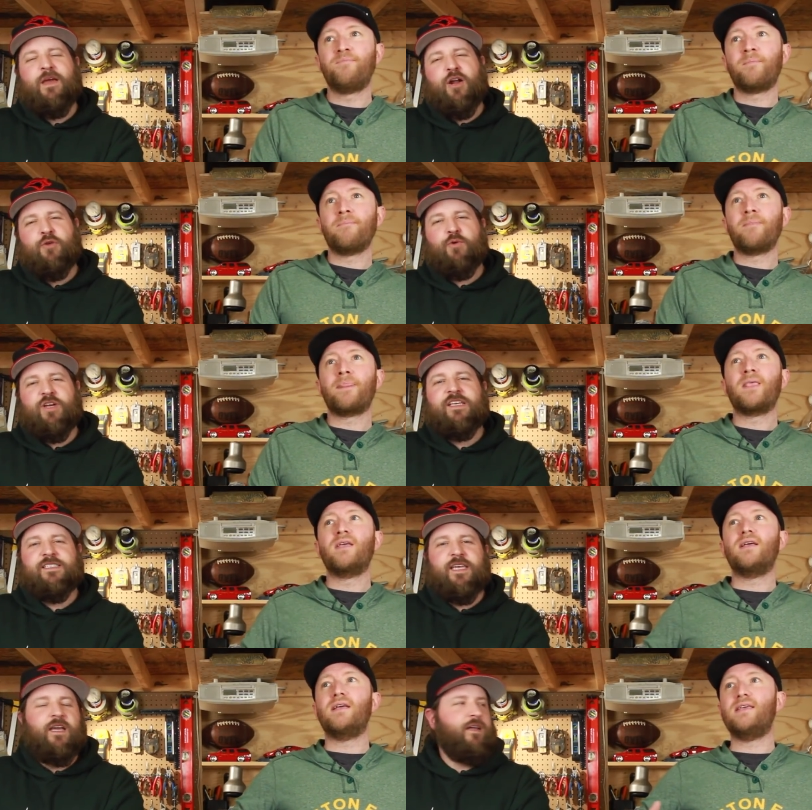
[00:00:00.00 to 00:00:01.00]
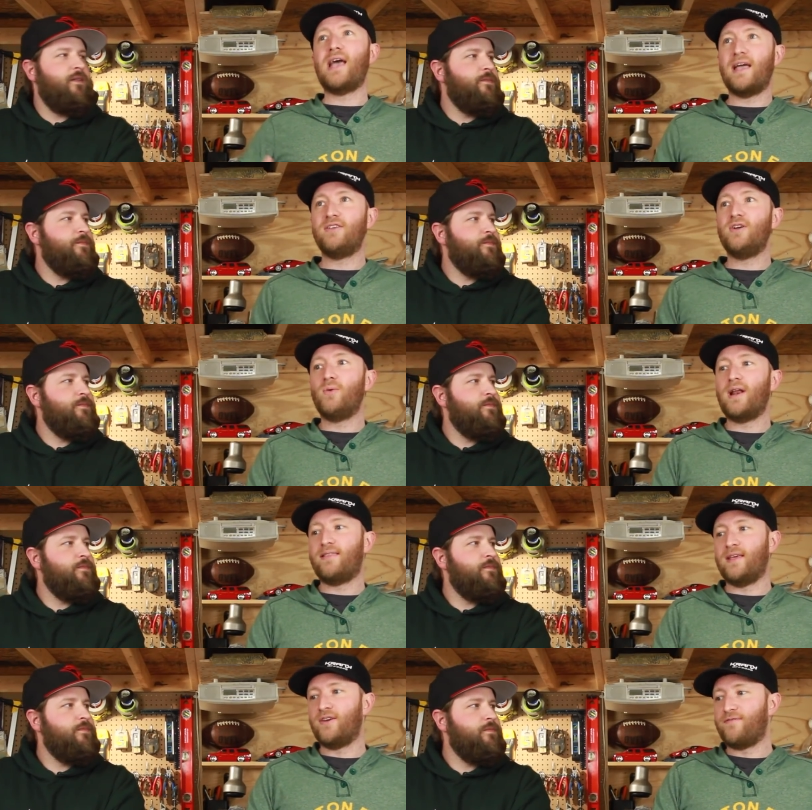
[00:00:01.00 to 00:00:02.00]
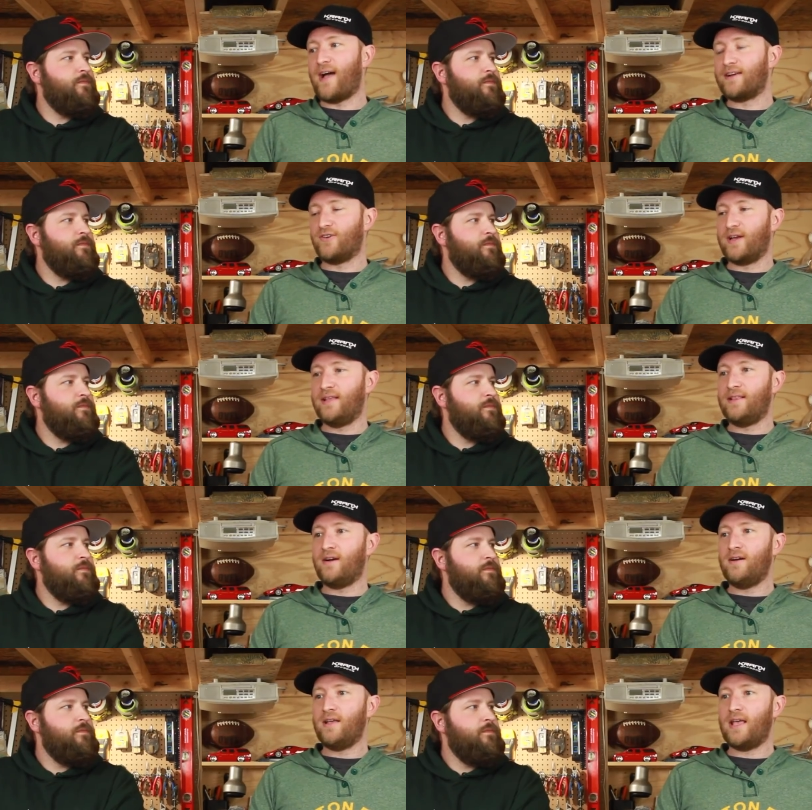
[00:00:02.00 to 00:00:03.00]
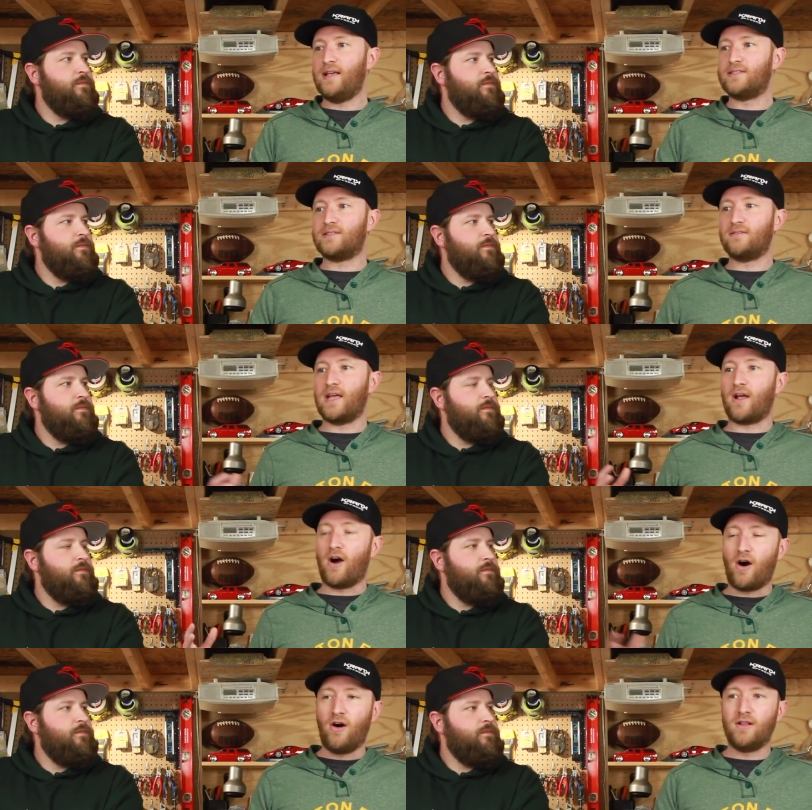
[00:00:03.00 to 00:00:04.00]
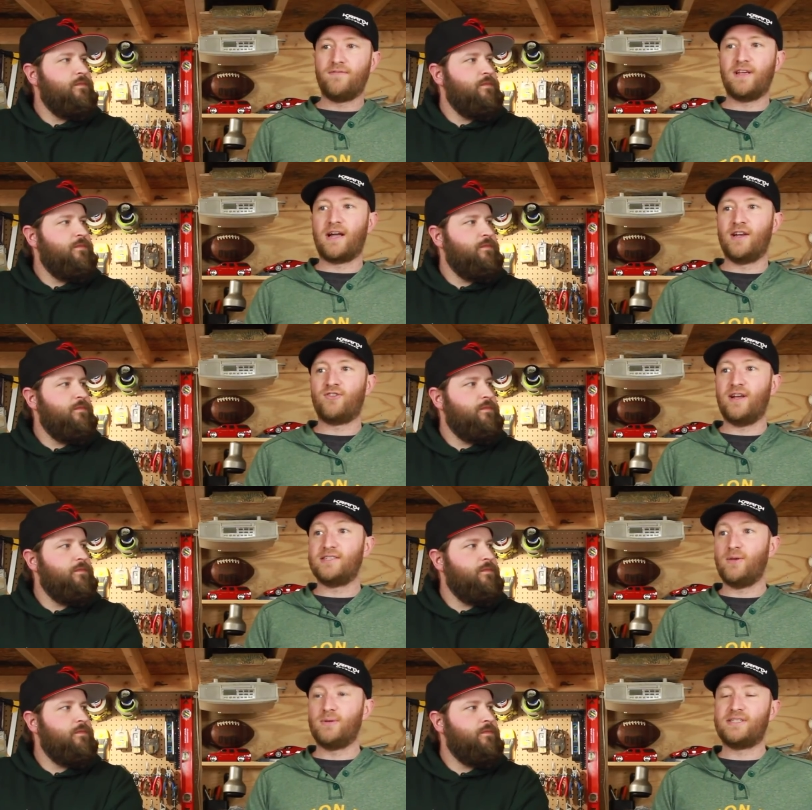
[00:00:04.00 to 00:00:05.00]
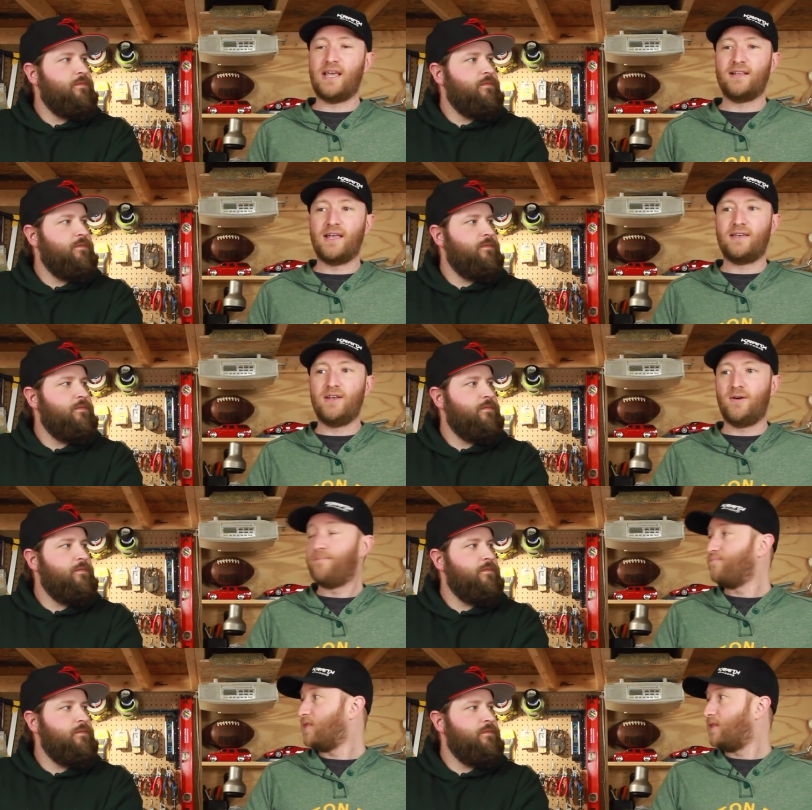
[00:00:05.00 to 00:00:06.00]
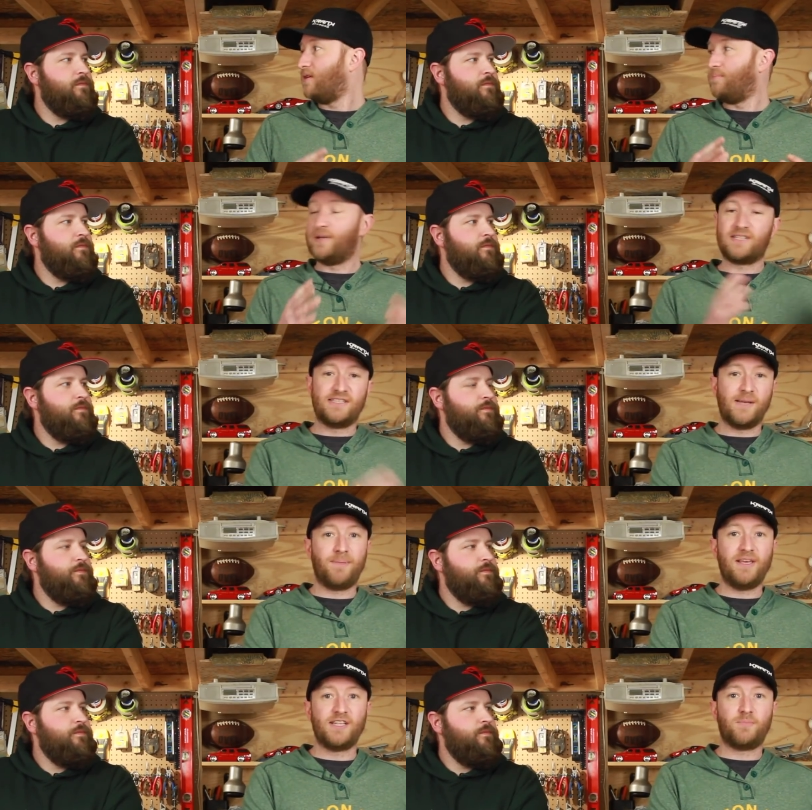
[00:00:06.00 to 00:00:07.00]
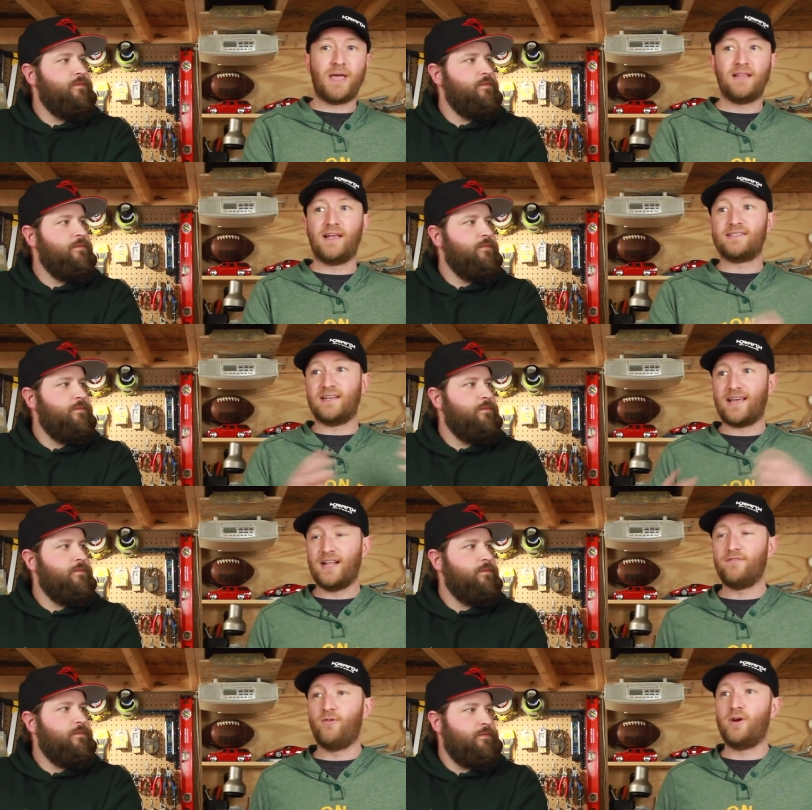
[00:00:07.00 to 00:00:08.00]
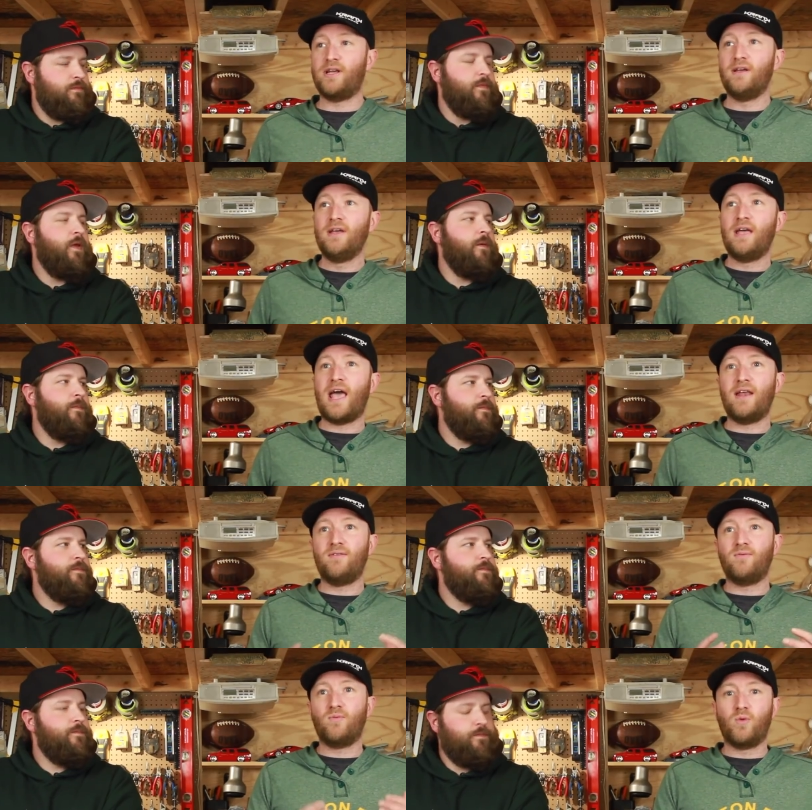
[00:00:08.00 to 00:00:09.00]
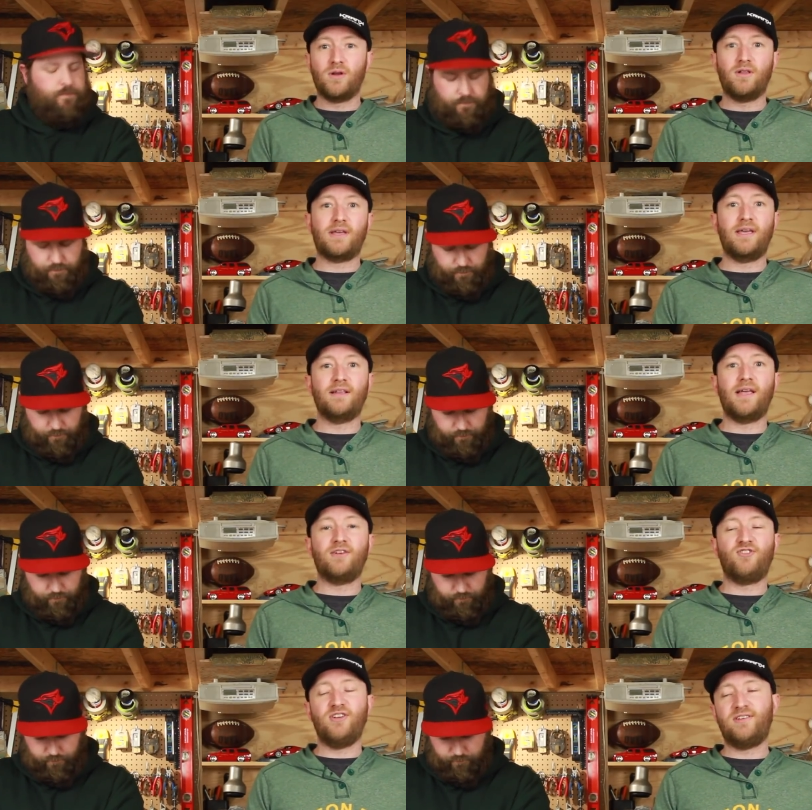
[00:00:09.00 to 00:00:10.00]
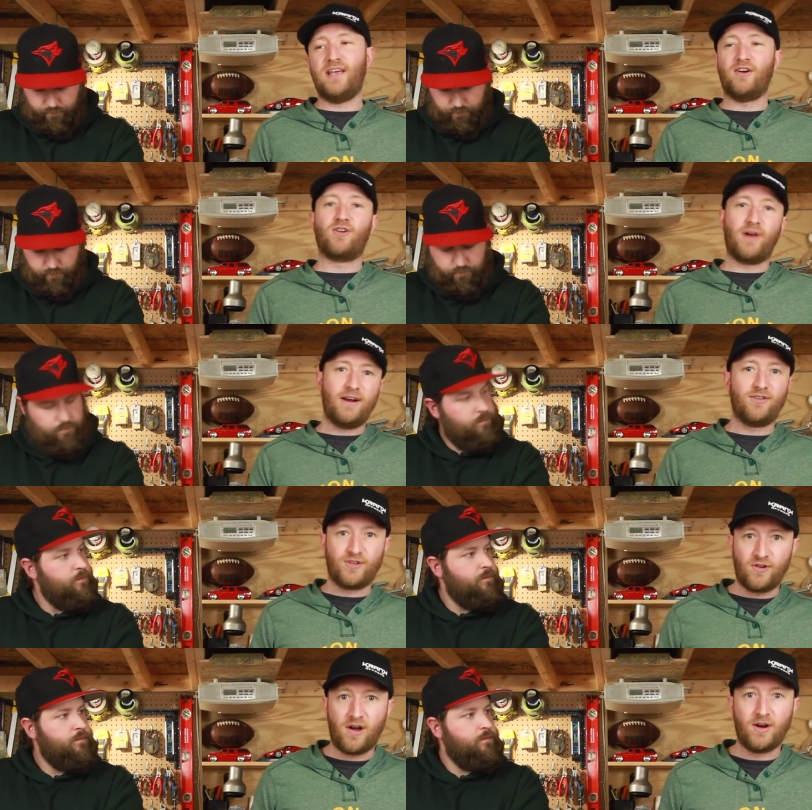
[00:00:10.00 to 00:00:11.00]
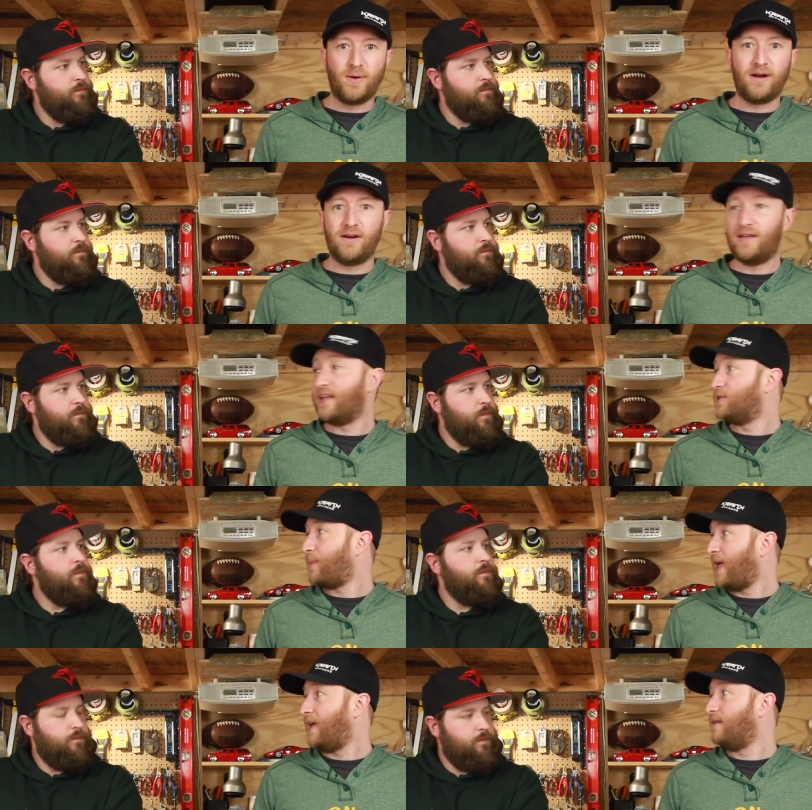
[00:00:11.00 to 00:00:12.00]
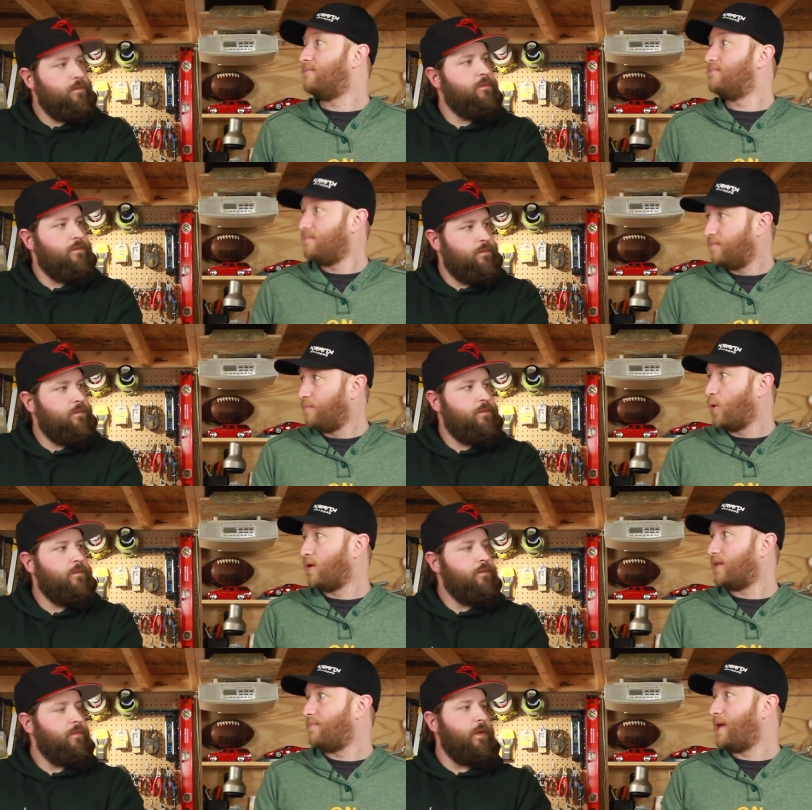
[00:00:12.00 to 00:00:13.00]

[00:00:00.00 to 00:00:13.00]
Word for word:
Speaker 1: on a rookie scale. Yeah, and you know what I think you're factoring in there is like all of the country, as he was saying, like you know Mississippi gets paid less than California. Yeah. And we're looking at like GTA or Greater Toronto area gets paid more than